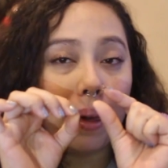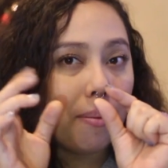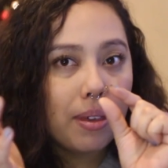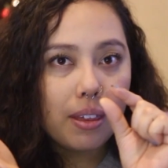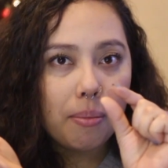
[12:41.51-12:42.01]

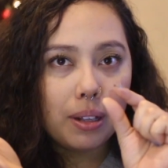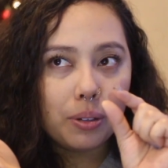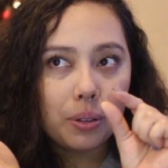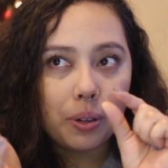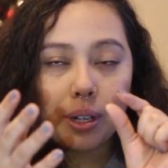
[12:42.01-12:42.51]
maybe the
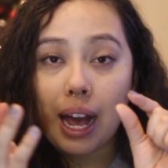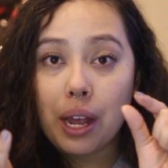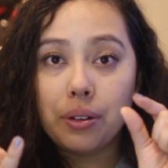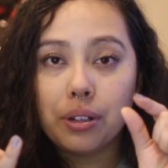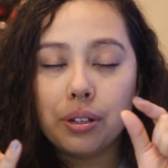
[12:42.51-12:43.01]
umbilical cord,
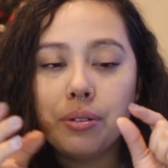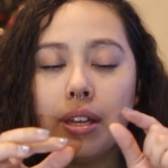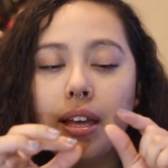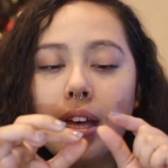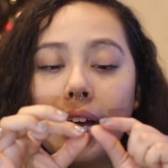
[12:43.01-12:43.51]
I don't know,
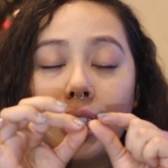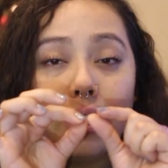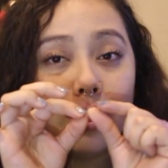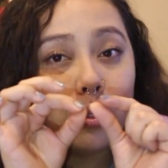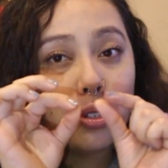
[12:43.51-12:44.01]
a
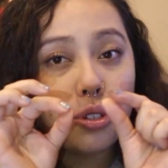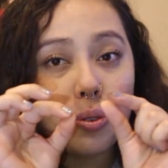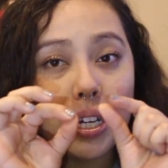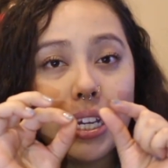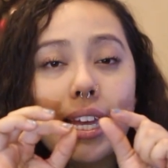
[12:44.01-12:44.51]
little
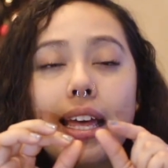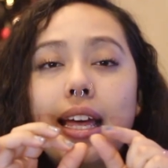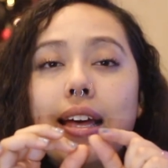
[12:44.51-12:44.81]
string,